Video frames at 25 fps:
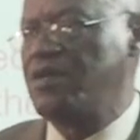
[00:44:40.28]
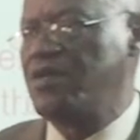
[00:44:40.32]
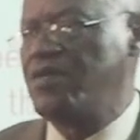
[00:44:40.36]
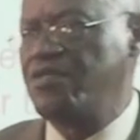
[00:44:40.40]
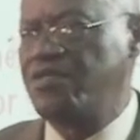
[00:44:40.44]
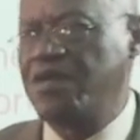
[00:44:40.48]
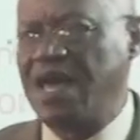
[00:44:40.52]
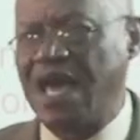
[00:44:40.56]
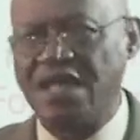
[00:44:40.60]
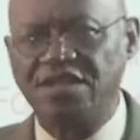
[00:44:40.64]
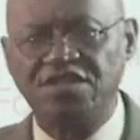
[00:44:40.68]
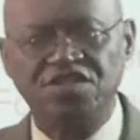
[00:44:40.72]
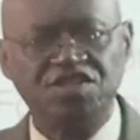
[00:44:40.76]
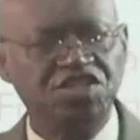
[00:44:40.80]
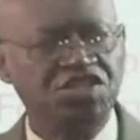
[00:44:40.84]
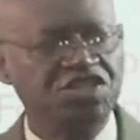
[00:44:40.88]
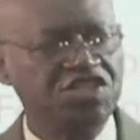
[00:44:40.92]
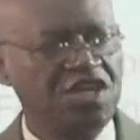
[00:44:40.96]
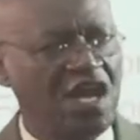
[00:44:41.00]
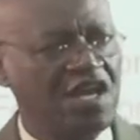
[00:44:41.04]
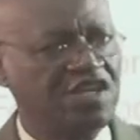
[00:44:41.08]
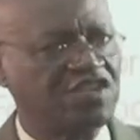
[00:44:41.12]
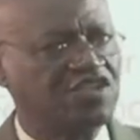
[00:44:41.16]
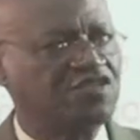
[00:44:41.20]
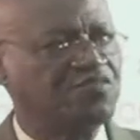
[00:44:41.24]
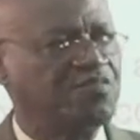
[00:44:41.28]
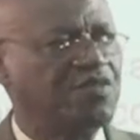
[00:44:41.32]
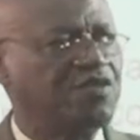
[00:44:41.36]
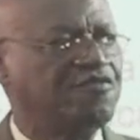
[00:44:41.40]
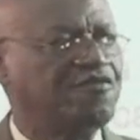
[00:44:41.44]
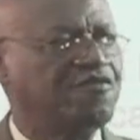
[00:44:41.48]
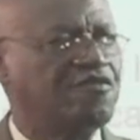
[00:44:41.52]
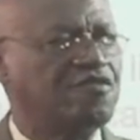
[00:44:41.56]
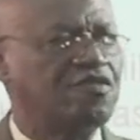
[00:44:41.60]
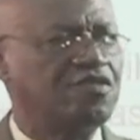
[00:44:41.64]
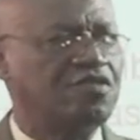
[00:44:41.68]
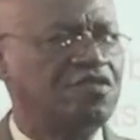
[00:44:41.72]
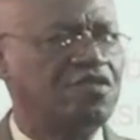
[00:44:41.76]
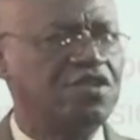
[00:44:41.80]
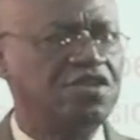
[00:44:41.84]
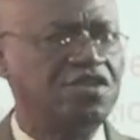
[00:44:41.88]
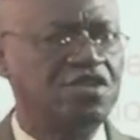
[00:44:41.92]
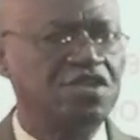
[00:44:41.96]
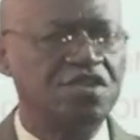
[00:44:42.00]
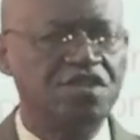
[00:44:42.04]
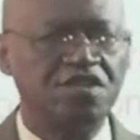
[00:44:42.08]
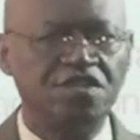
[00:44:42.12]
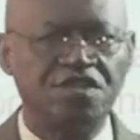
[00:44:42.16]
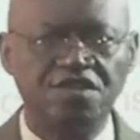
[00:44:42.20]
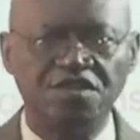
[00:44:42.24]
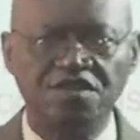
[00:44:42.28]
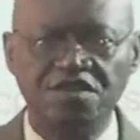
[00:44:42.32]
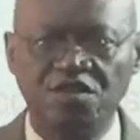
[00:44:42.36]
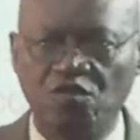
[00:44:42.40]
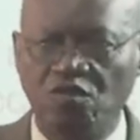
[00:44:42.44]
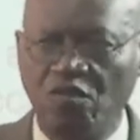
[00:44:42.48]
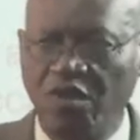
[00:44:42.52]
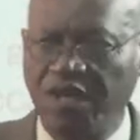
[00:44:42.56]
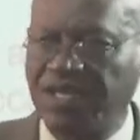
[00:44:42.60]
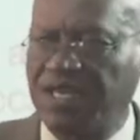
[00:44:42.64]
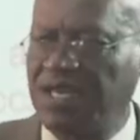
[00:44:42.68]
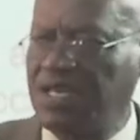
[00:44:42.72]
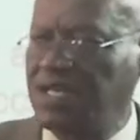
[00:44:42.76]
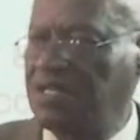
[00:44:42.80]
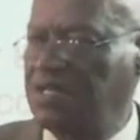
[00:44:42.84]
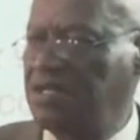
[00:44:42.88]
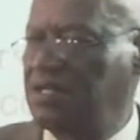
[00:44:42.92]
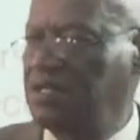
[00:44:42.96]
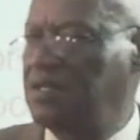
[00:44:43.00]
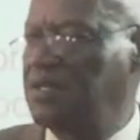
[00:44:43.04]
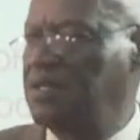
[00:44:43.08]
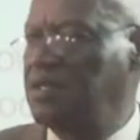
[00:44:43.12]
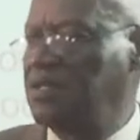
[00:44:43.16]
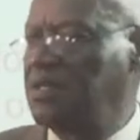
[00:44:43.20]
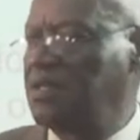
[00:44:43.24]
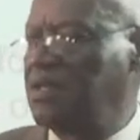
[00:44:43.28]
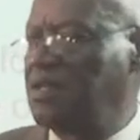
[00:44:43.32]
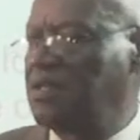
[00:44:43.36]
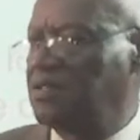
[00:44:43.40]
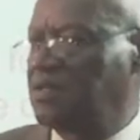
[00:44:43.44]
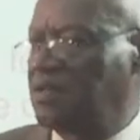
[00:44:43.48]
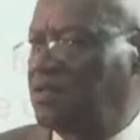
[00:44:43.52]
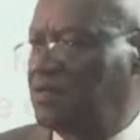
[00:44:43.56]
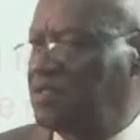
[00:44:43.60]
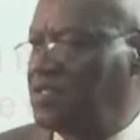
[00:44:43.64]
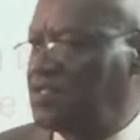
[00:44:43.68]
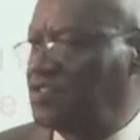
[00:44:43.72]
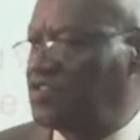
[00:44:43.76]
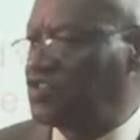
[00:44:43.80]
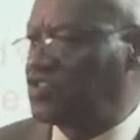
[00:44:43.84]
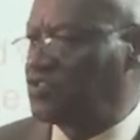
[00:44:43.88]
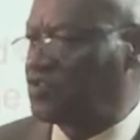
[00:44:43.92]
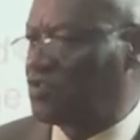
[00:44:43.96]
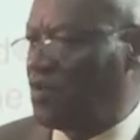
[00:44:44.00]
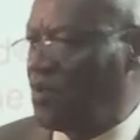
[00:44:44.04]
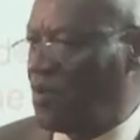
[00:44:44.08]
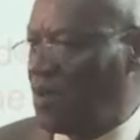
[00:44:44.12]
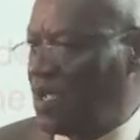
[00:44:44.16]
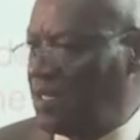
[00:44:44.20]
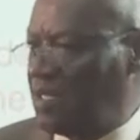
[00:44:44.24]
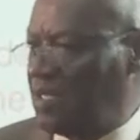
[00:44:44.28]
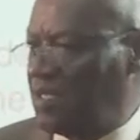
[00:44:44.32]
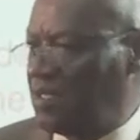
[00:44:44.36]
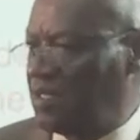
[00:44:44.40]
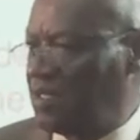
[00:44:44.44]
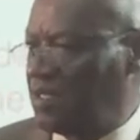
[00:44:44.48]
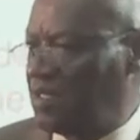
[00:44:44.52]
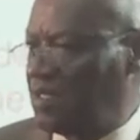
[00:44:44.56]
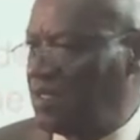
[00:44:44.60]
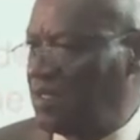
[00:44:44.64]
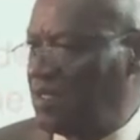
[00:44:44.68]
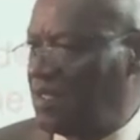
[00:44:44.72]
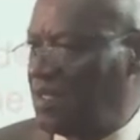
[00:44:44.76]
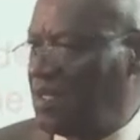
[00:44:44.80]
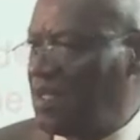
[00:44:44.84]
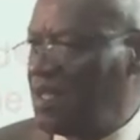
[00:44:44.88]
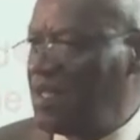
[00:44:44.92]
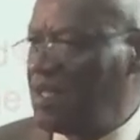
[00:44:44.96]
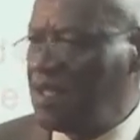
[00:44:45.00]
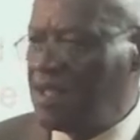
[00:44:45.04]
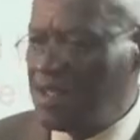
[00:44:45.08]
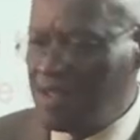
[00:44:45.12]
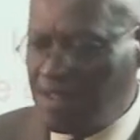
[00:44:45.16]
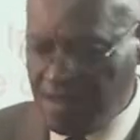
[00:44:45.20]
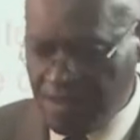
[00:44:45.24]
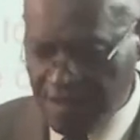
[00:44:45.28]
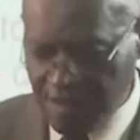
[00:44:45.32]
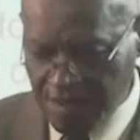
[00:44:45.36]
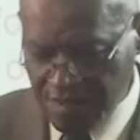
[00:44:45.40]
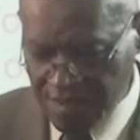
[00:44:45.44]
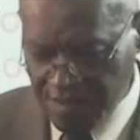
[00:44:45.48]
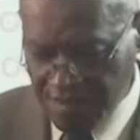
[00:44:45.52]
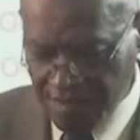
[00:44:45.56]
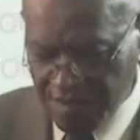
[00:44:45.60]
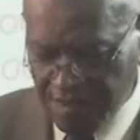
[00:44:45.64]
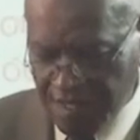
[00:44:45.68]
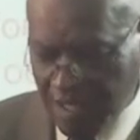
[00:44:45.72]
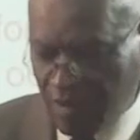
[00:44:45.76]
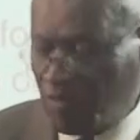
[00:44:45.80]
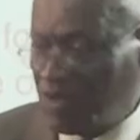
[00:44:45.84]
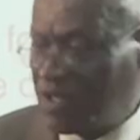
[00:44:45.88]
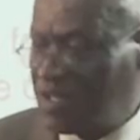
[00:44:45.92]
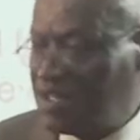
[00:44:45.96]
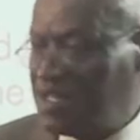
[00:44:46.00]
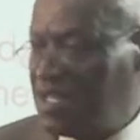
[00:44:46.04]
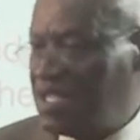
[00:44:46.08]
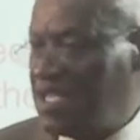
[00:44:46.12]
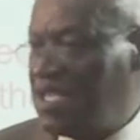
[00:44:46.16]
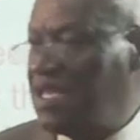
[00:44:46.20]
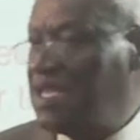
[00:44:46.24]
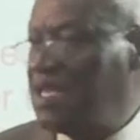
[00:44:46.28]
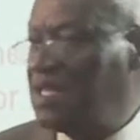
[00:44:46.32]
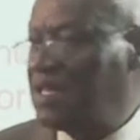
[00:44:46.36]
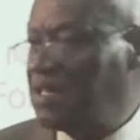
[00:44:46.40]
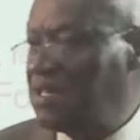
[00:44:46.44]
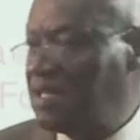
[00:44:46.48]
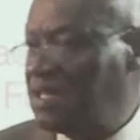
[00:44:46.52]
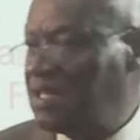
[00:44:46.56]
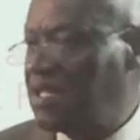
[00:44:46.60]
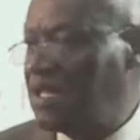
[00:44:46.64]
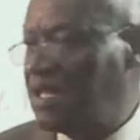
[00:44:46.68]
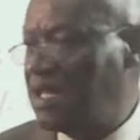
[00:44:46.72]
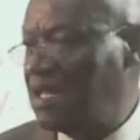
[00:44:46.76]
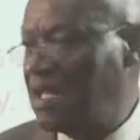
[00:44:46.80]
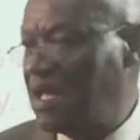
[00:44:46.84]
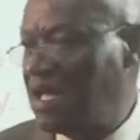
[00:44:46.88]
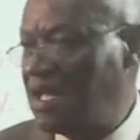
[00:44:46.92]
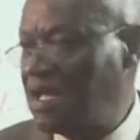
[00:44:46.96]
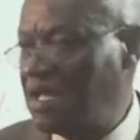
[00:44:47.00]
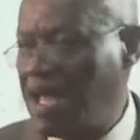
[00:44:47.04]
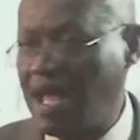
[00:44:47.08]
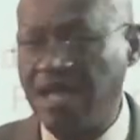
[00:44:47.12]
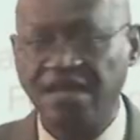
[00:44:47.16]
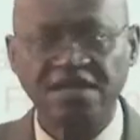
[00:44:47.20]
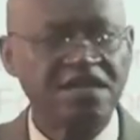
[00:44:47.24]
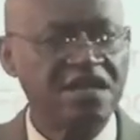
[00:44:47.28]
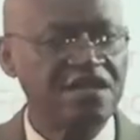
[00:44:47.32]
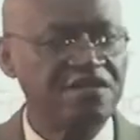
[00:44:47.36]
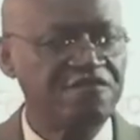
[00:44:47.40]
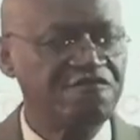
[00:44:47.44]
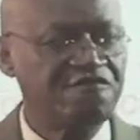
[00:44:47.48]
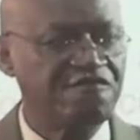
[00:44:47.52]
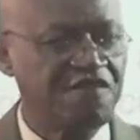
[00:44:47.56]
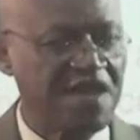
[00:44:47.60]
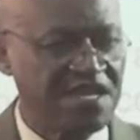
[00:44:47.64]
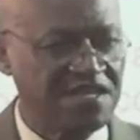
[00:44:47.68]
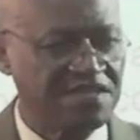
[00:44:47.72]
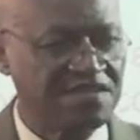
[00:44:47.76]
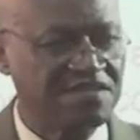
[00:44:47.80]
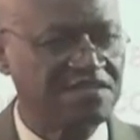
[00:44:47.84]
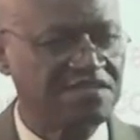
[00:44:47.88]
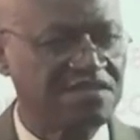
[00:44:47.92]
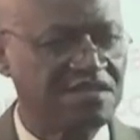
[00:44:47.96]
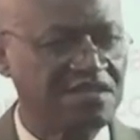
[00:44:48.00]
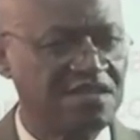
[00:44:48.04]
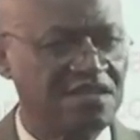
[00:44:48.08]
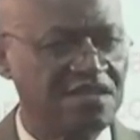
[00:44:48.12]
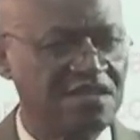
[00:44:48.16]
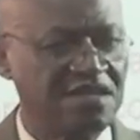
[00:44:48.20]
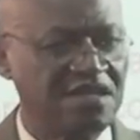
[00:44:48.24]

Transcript: that just before the wicked are destroyed, they will kneel and confess